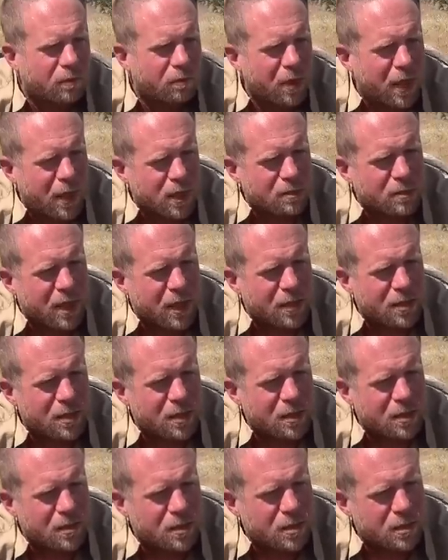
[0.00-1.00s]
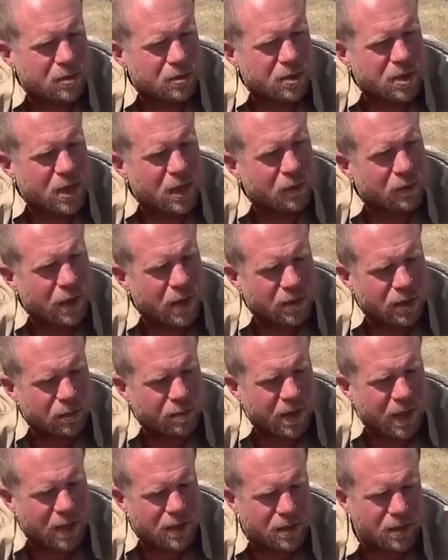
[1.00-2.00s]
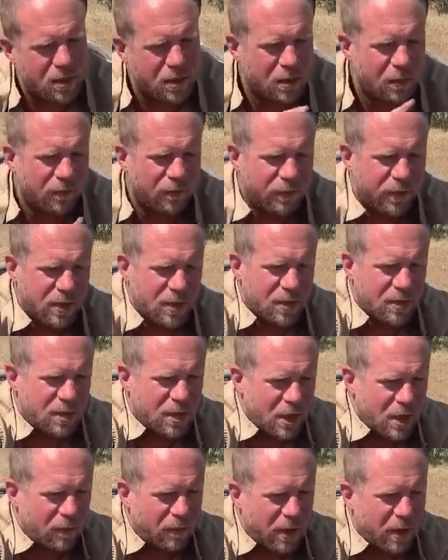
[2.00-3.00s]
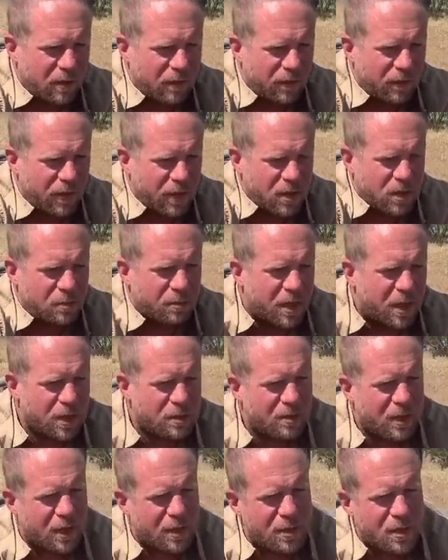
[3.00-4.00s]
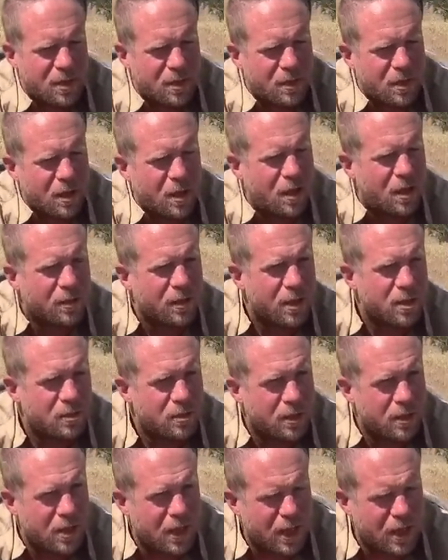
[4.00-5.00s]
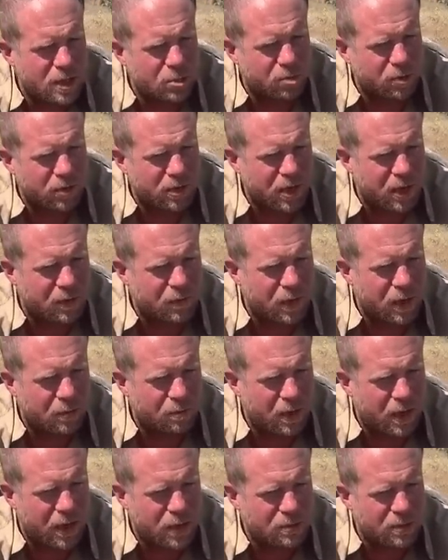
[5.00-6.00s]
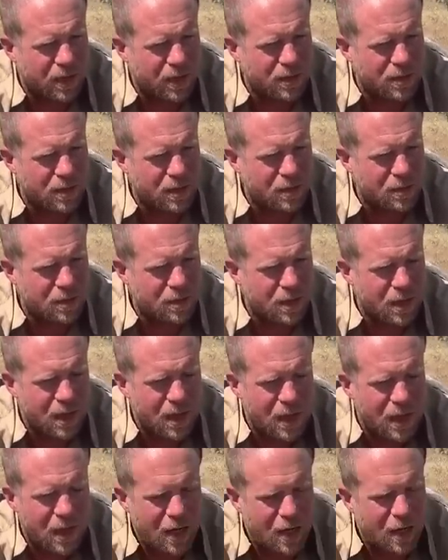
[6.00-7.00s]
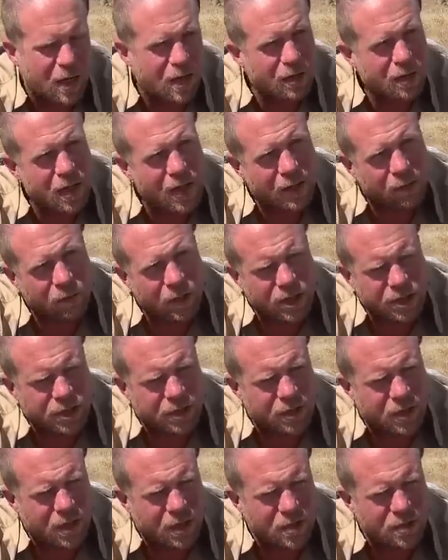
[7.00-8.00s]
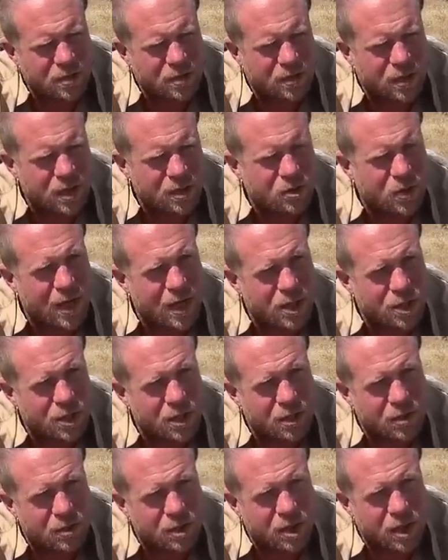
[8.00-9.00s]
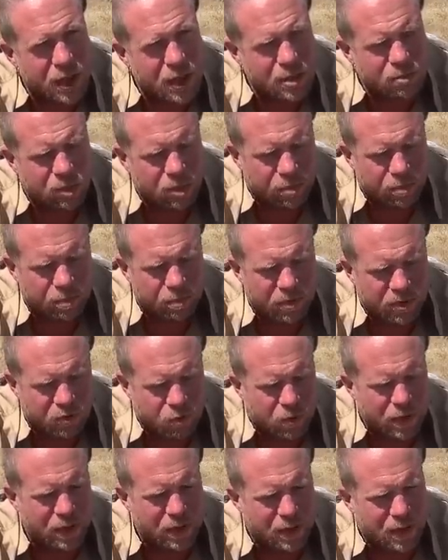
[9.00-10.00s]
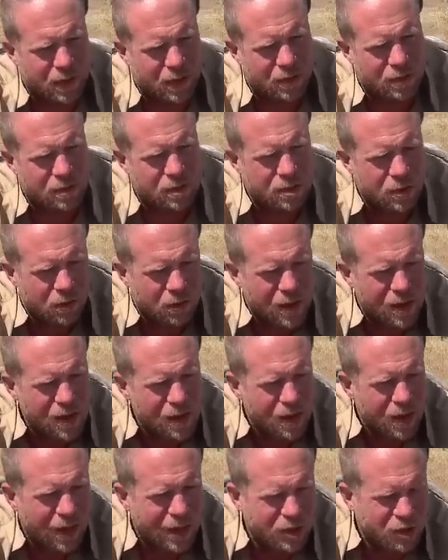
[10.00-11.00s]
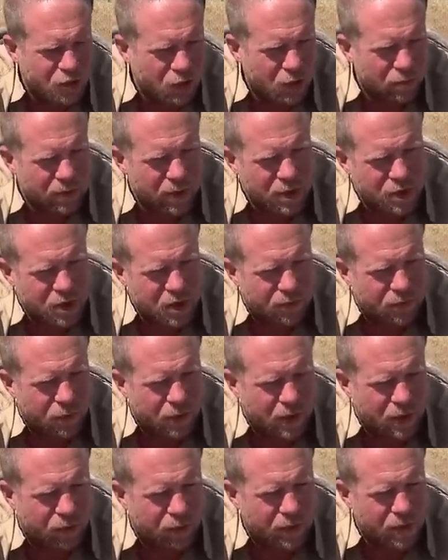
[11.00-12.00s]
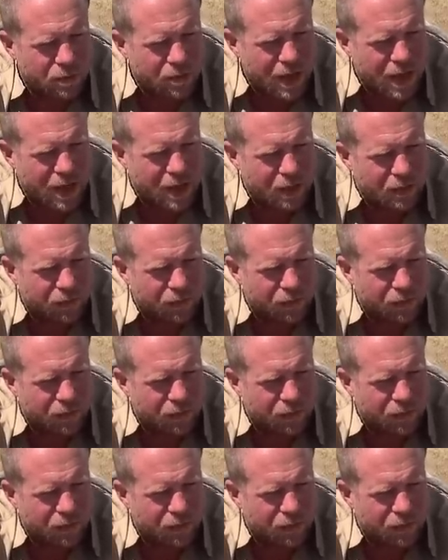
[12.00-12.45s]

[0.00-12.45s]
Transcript: box magazines. These are 10 round capacity. This is 10 round fixed box magazine. These are detachable 10 round box magazines. And unlike Russian guns, these are actually interchangeable between guns. So a German G43 mag